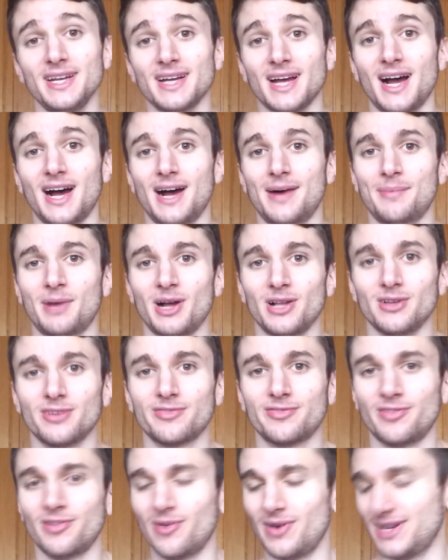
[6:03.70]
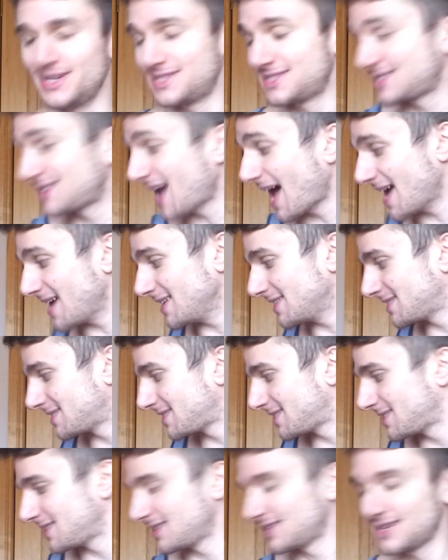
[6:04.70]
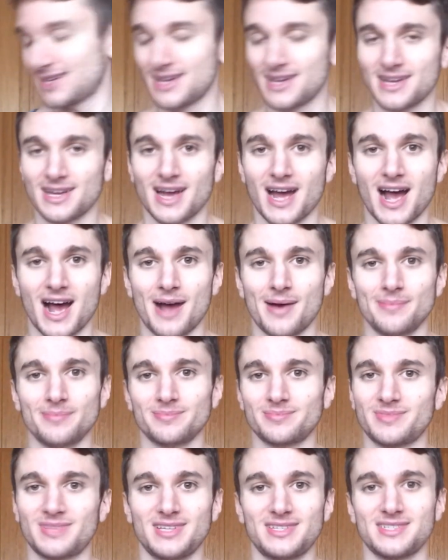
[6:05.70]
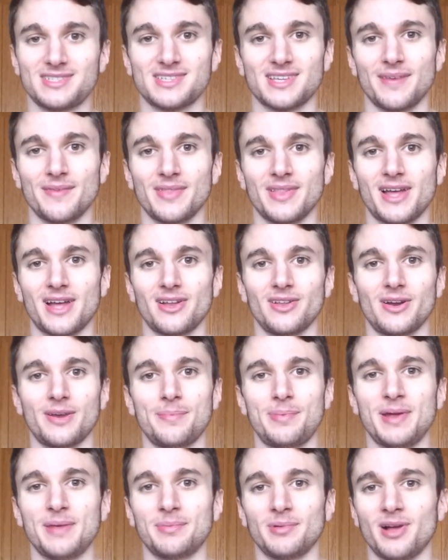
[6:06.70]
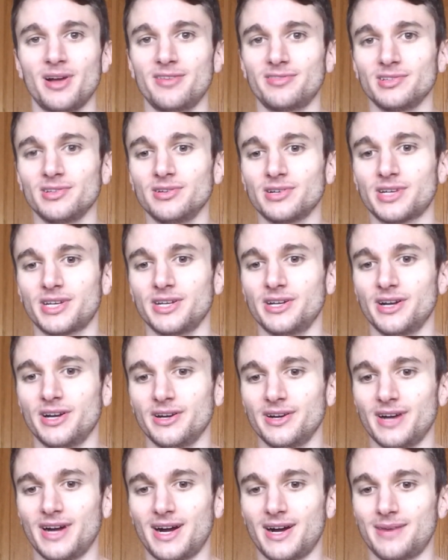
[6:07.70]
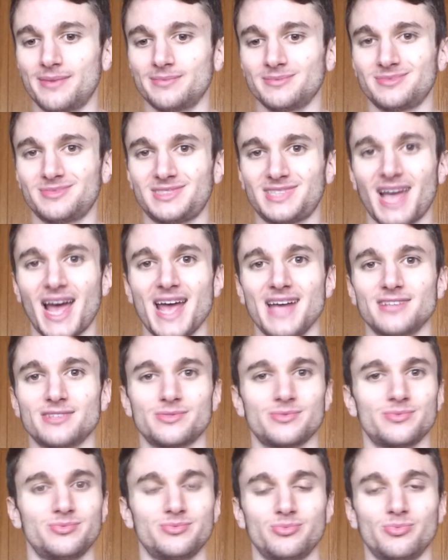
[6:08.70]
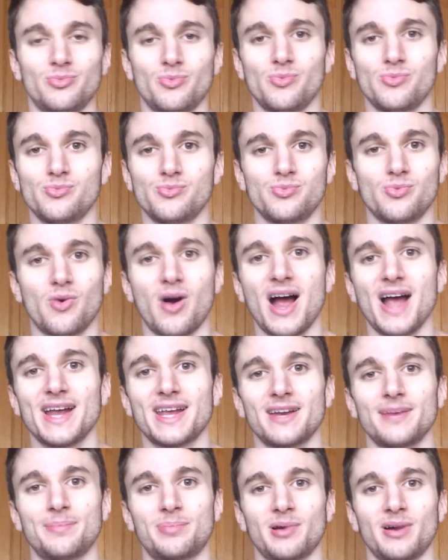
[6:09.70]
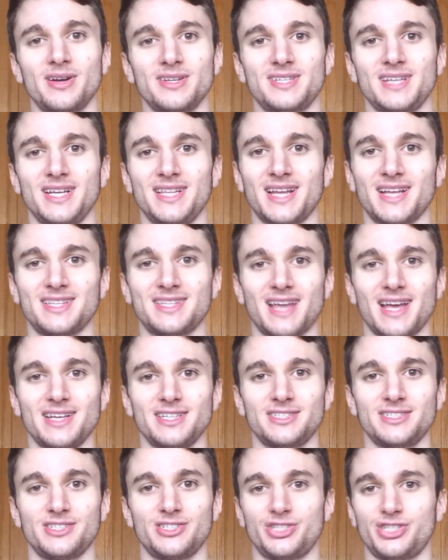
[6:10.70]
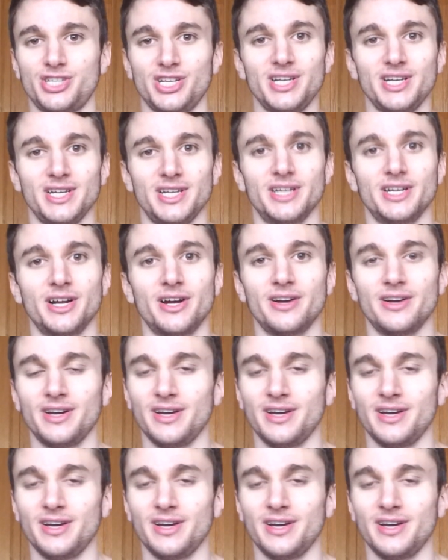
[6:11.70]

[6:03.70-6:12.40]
I look for is taste. This is something that a lot of people overlook, you know. Taste. Why get a protein that tastes shitty, you know?